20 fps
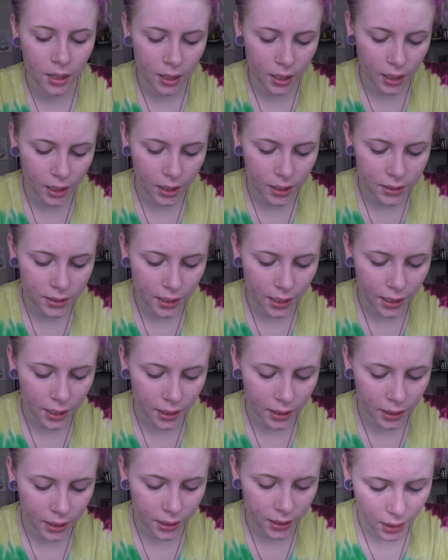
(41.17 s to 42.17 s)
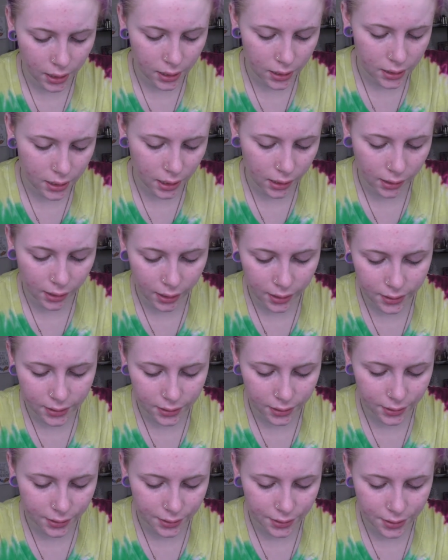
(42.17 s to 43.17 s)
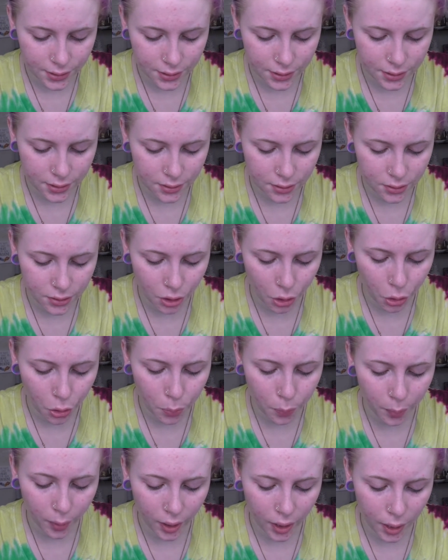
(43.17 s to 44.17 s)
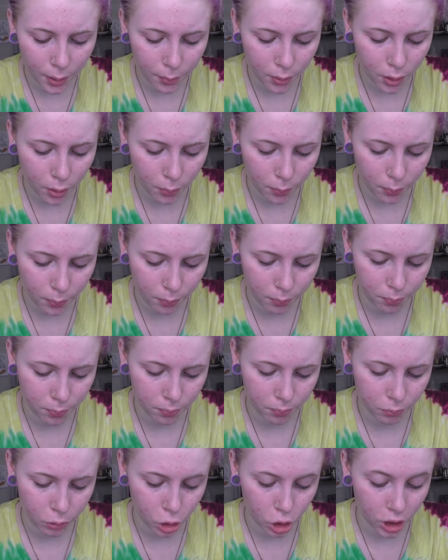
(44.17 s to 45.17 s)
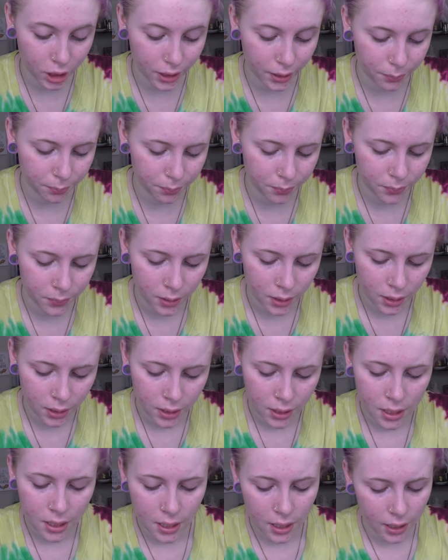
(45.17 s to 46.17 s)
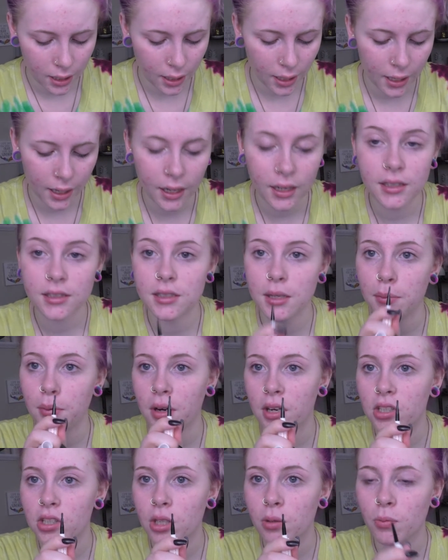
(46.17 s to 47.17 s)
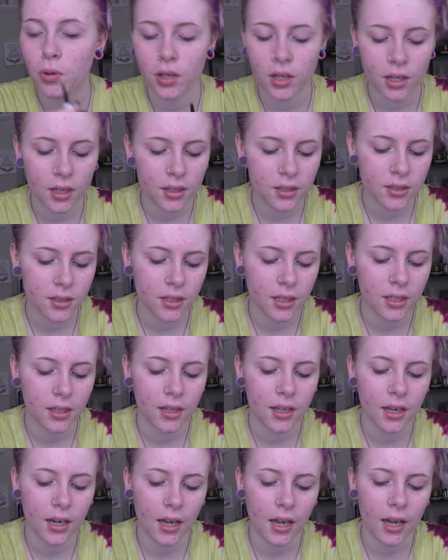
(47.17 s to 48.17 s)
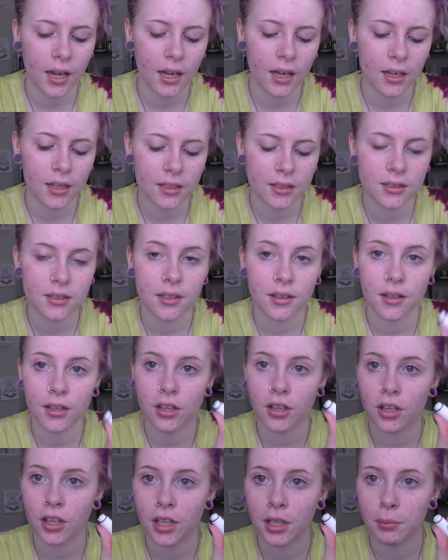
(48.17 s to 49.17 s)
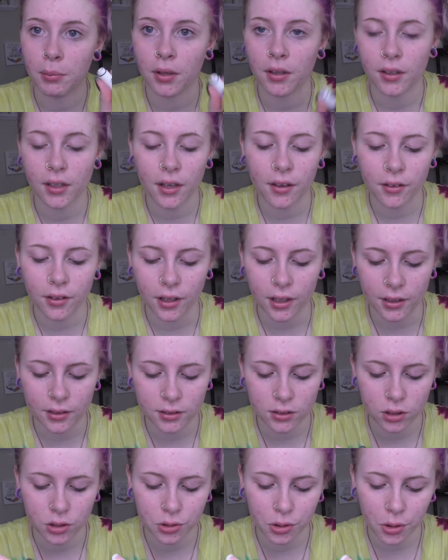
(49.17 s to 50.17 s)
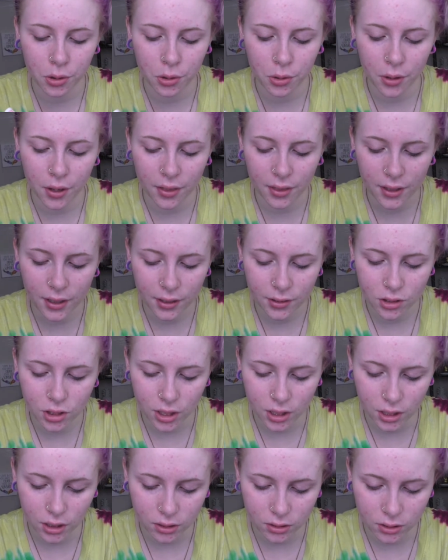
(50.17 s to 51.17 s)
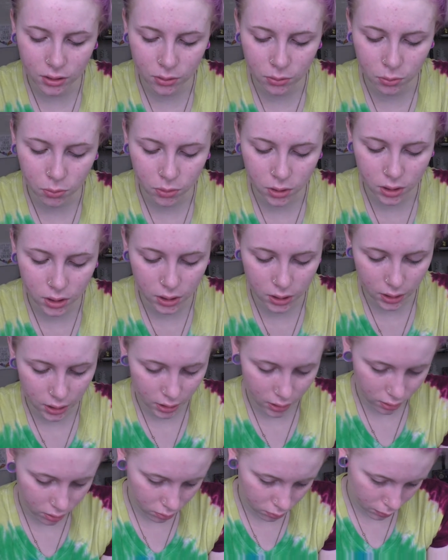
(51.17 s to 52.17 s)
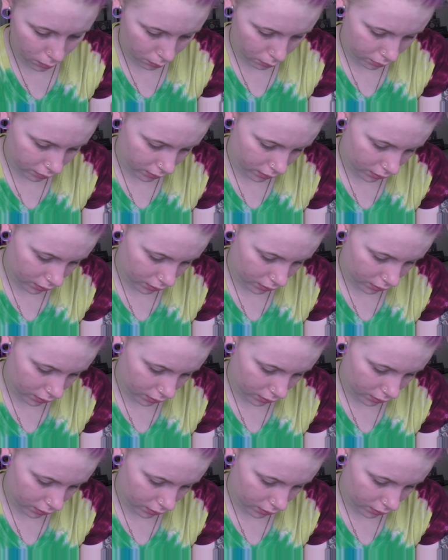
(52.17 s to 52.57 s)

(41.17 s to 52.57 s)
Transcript: it is a anti-aliasing taupe eyebrow cream. And it has a brush on one end and that has the cream on the other end. So I think I tried to use this once. I don't remember